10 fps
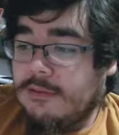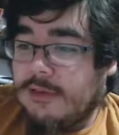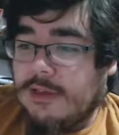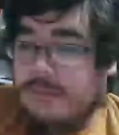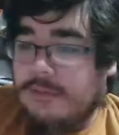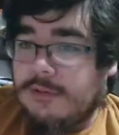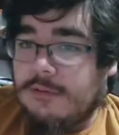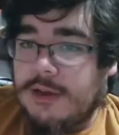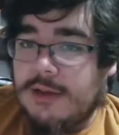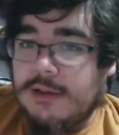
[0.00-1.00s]
gave it a
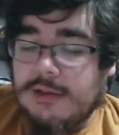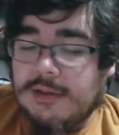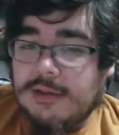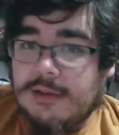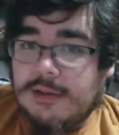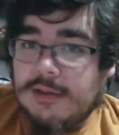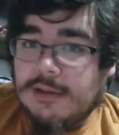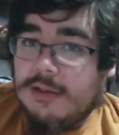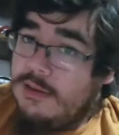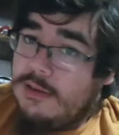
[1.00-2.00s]
try.
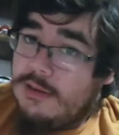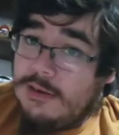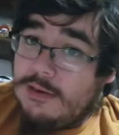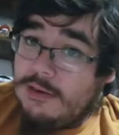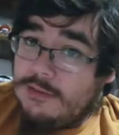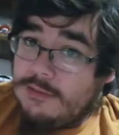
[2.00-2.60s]
Yeah.